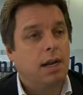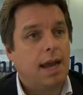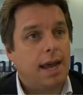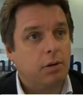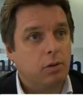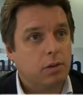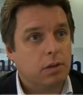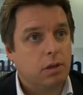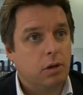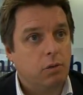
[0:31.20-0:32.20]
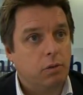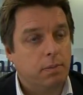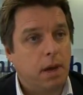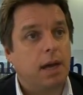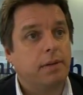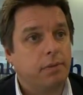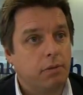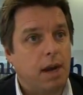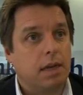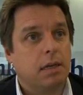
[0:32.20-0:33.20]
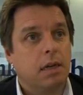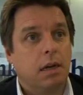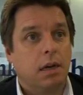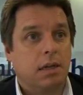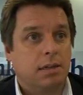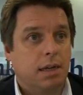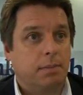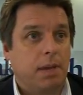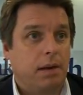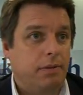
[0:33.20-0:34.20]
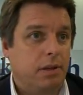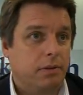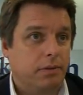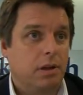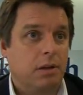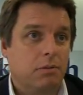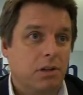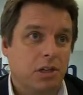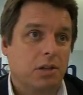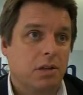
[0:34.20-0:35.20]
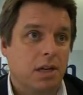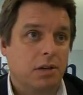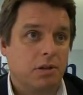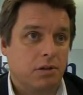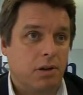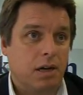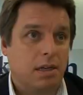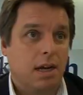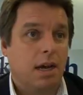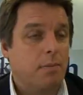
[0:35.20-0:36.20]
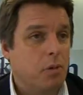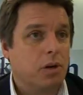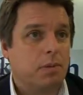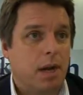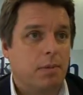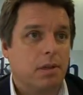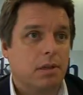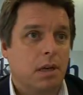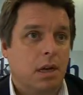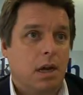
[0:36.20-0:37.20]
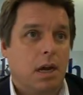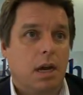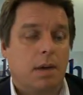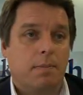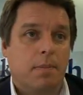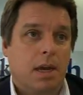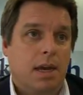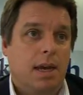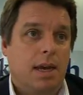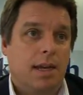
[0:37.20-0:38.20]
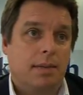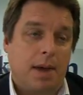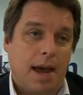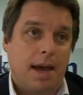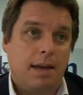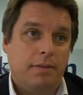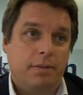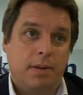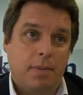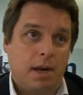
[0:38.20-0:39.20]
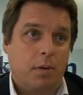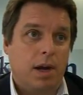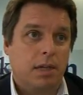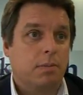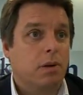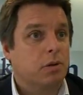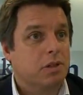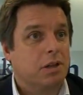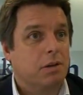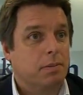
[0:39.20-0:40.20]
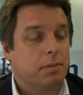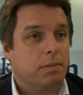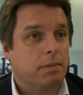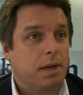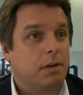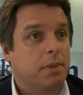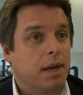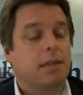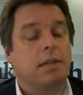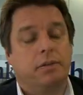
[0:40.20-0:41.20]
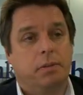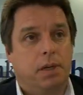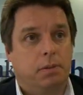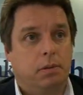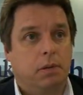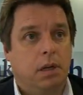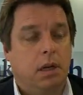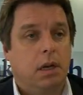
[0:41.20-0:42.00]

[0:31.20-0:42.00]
Landlords who buy for rent are seeing benefits of a reduced interest rate and mortgage payments. It's bad in many ways, but also there are plenty of pluses for people.